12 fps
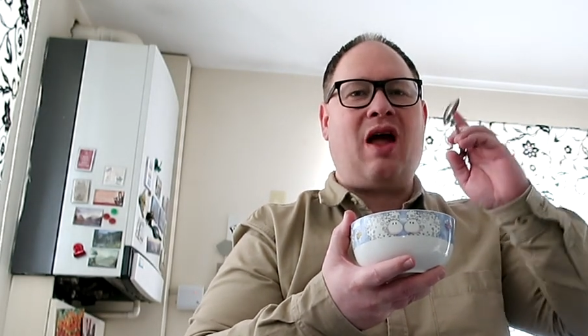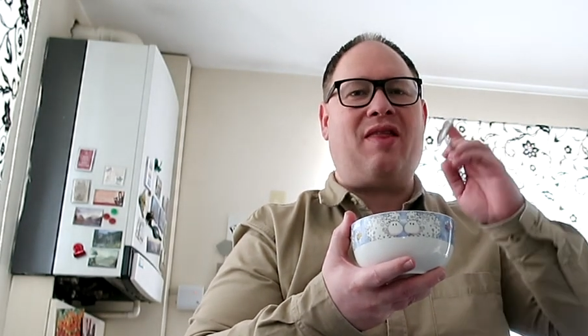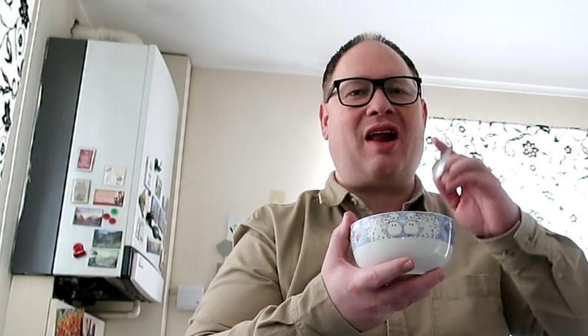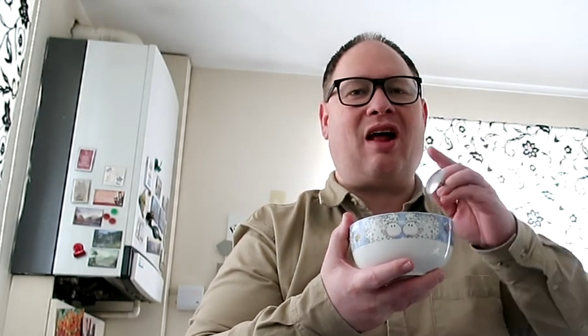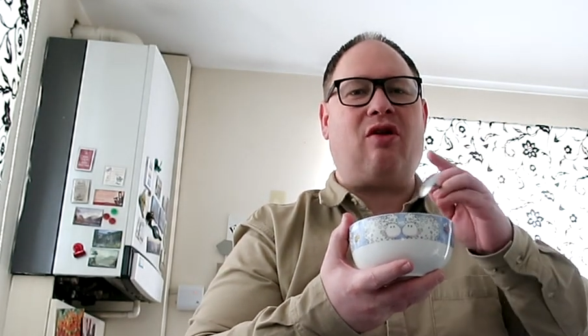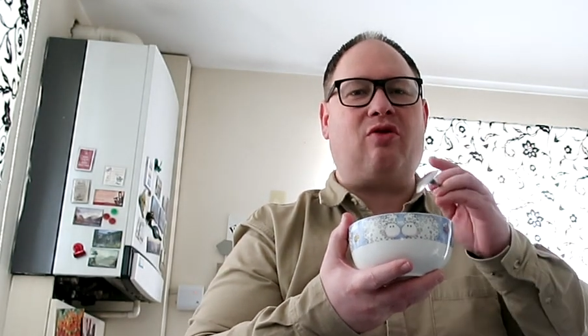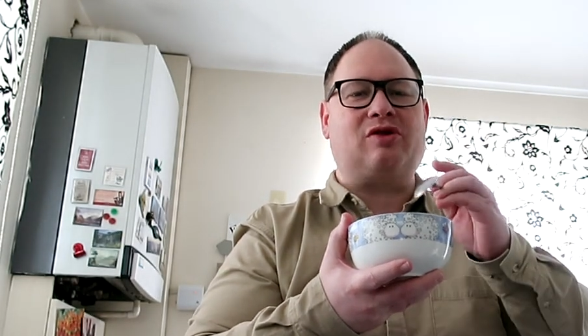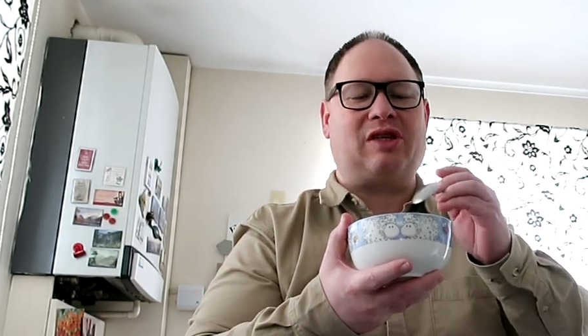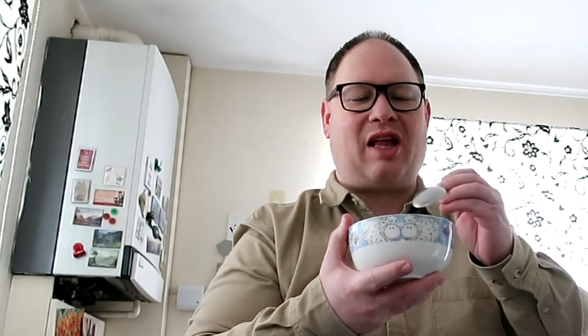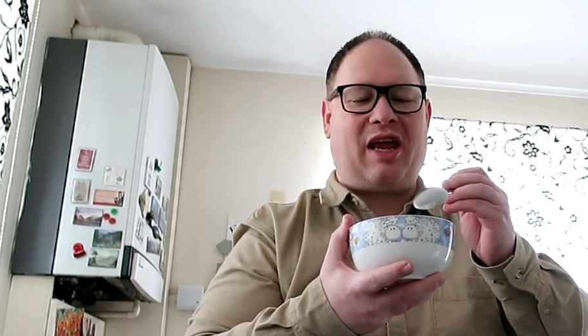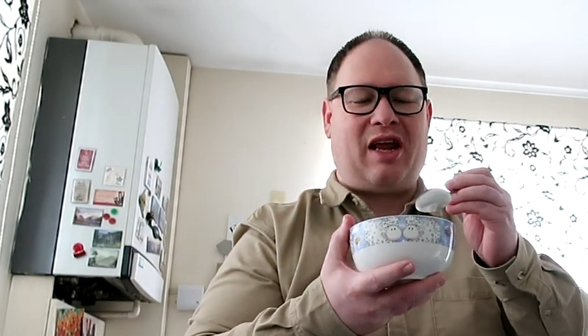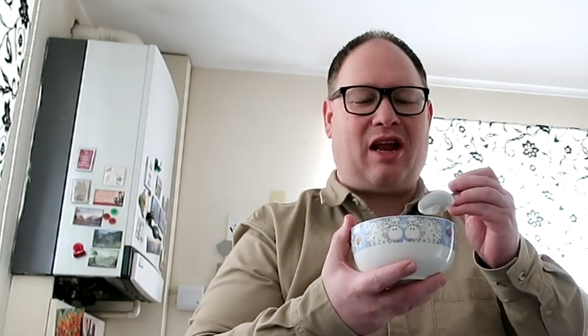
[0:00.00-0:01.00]
And then I'll
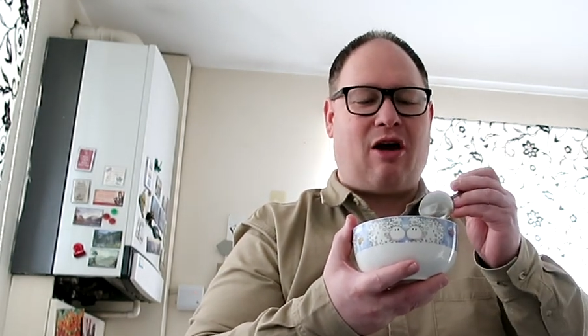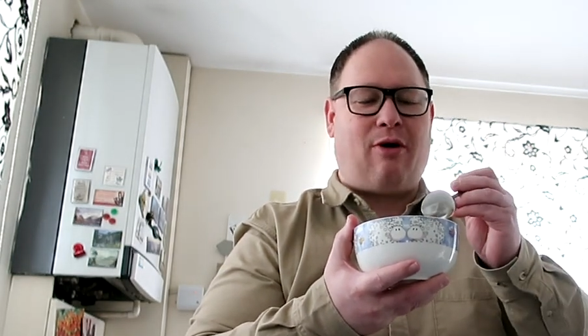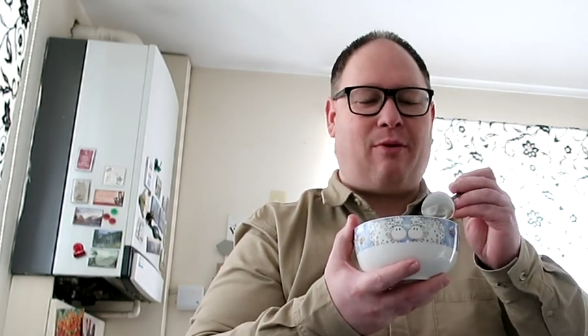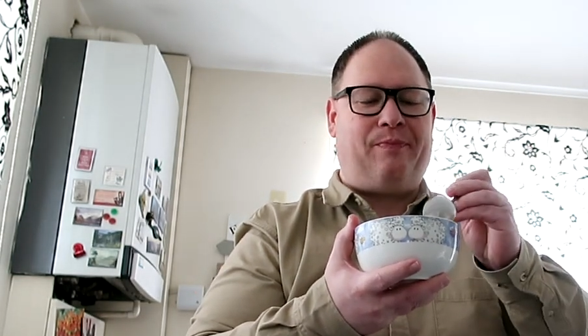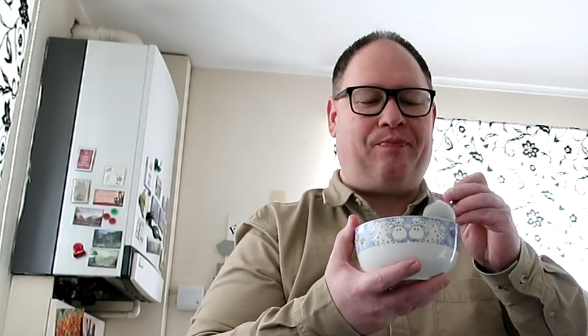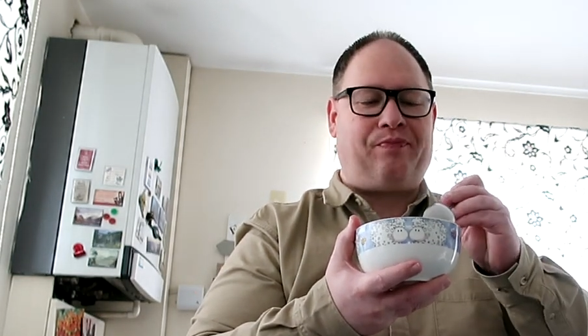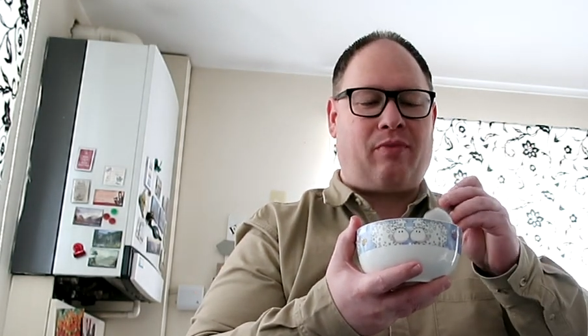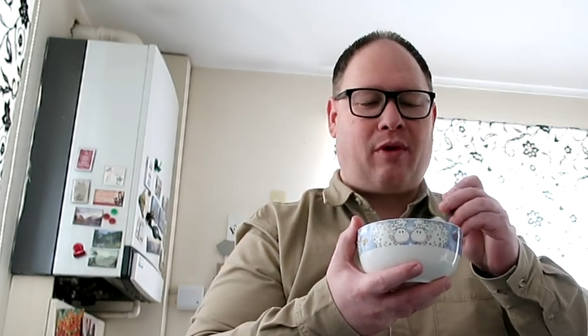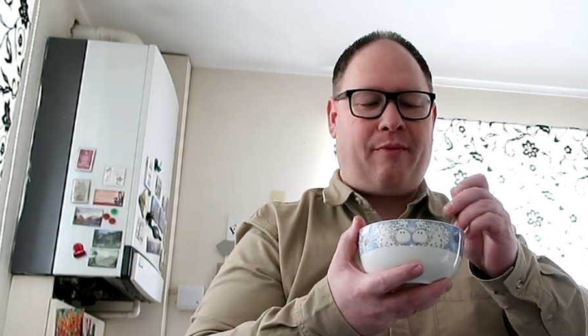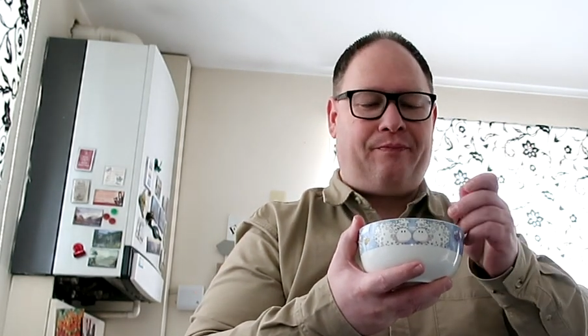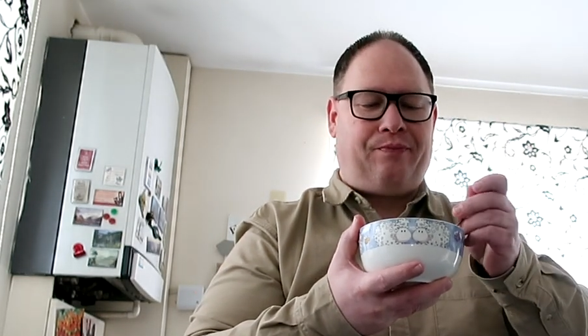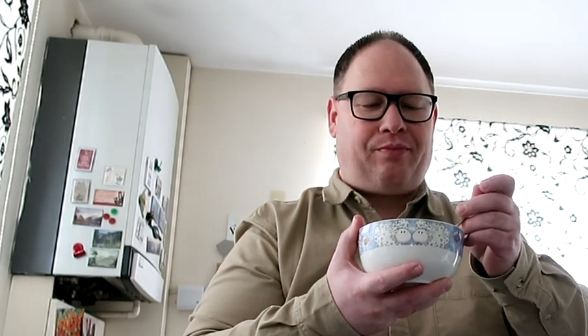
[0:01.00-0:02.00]
also let you know
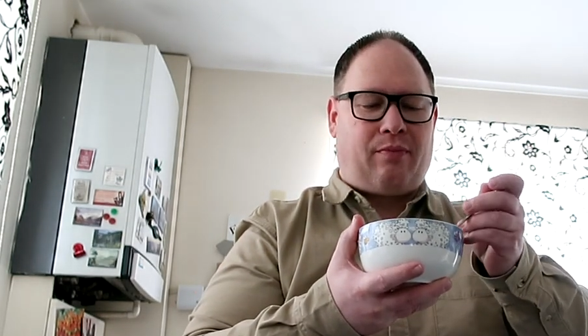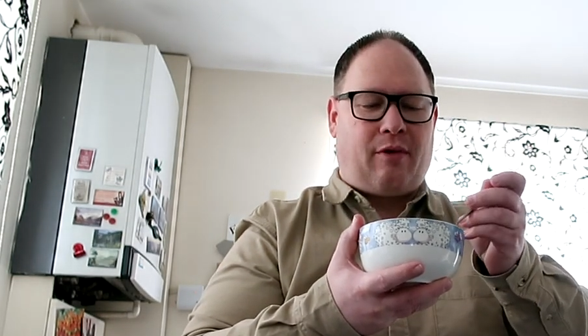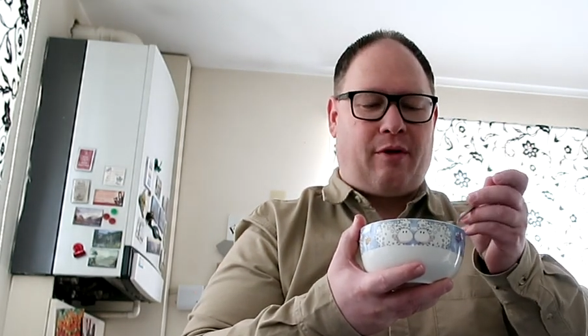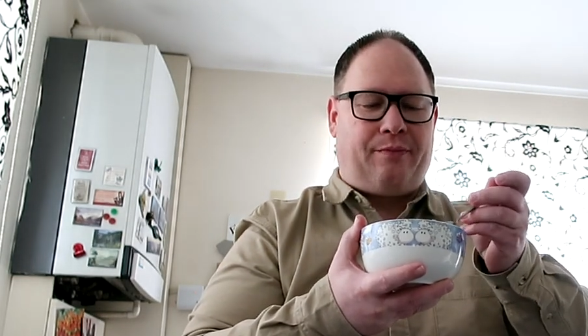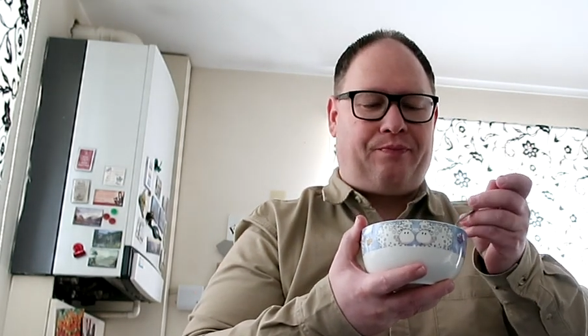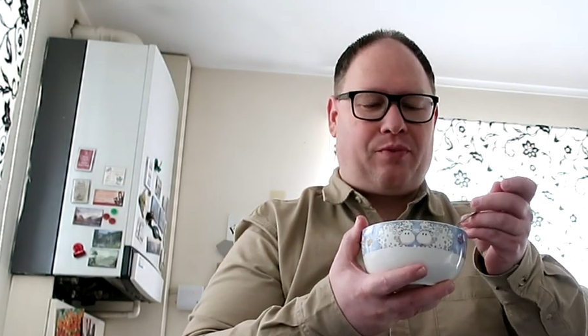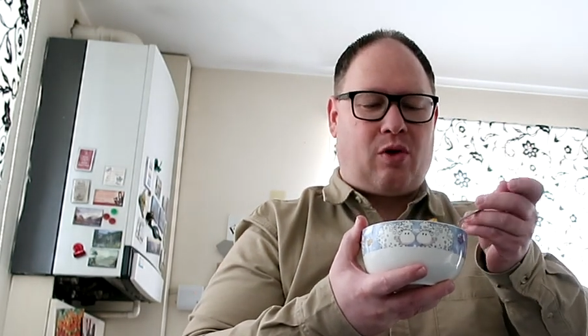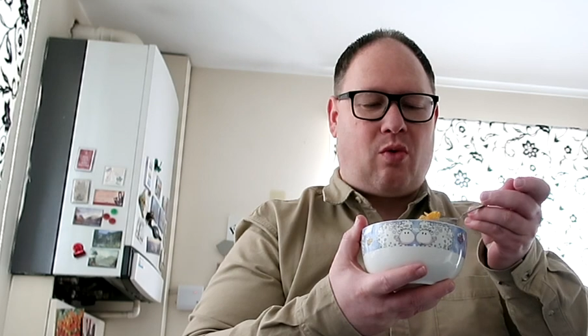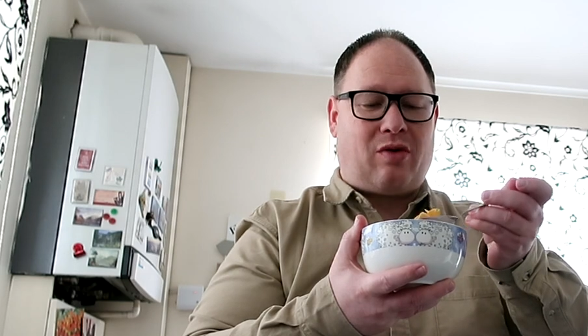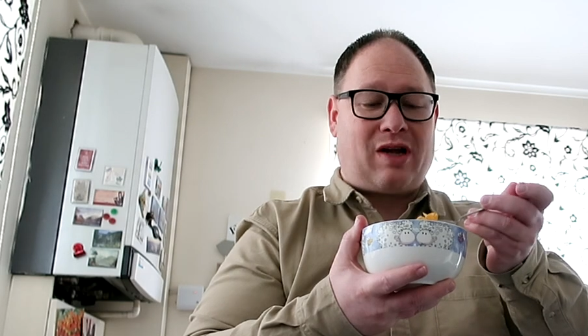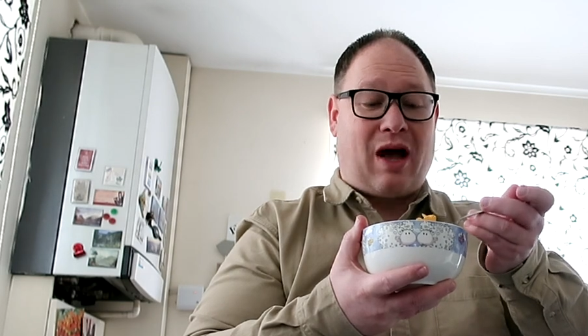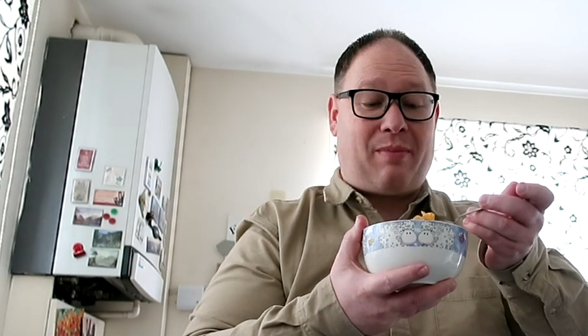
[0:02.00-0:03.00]

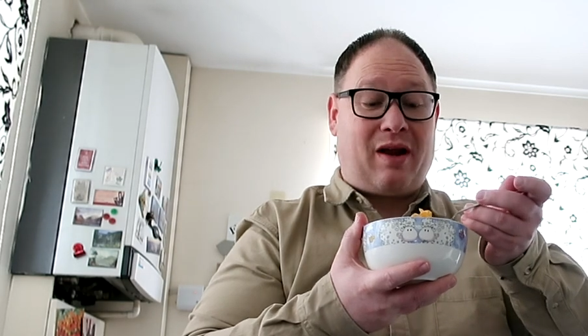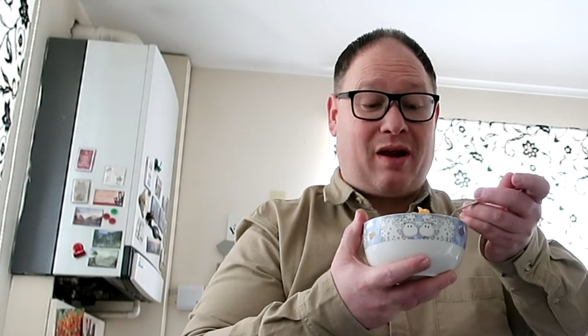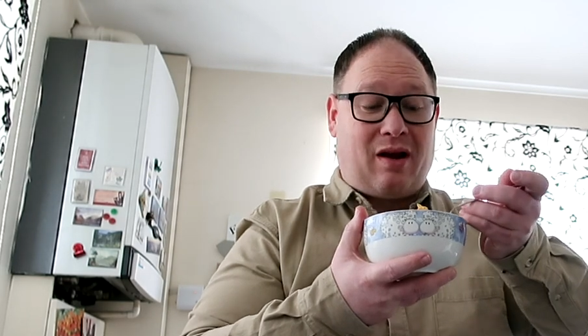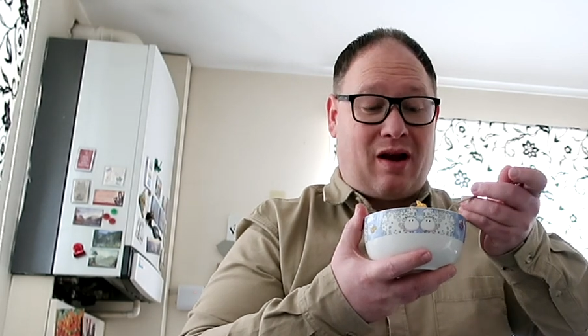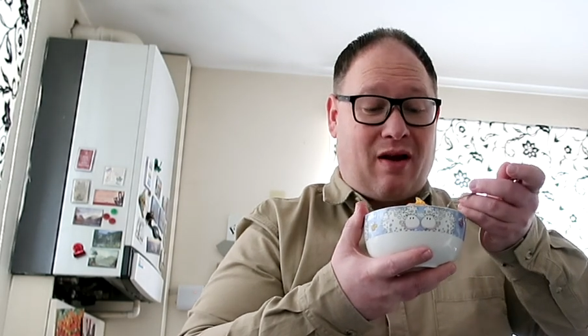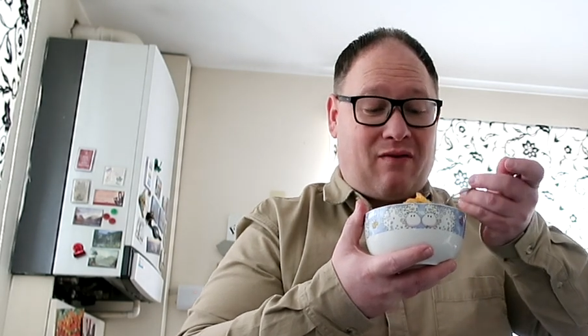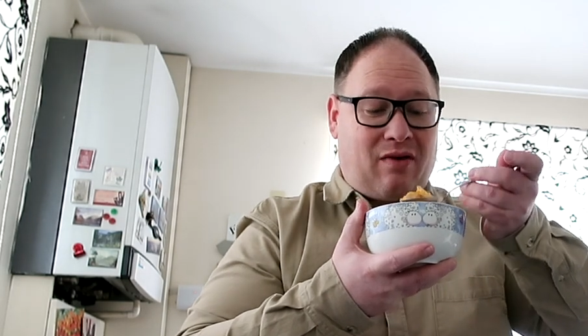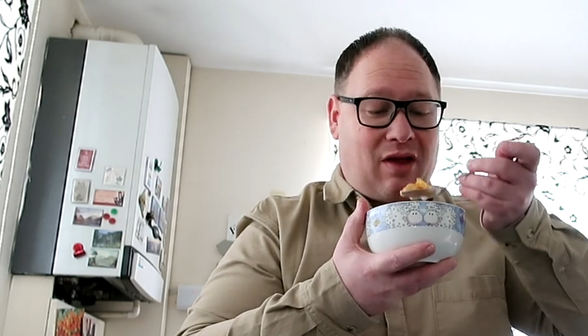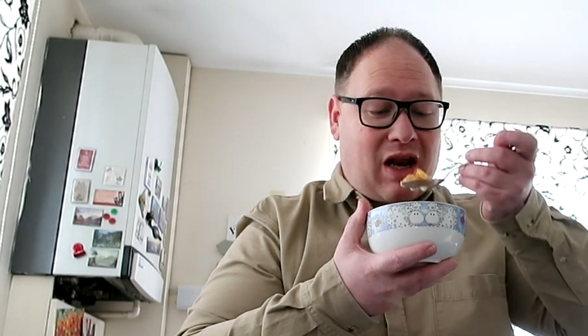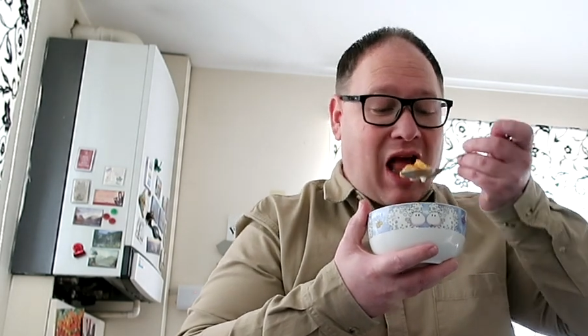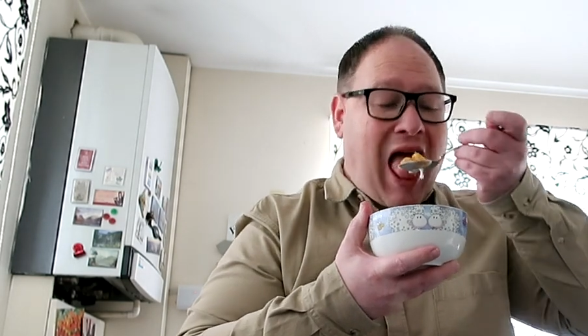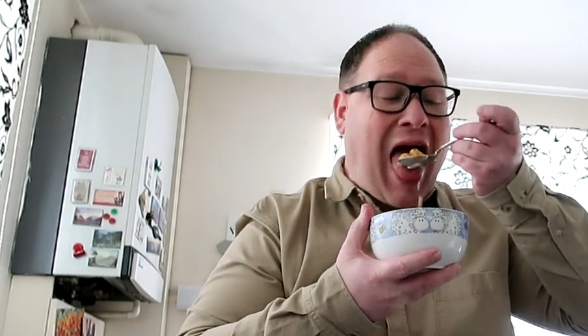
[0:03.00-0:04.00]
what's happening and
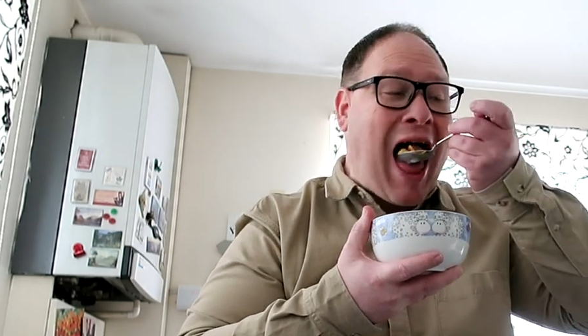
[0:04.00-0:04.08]
everything.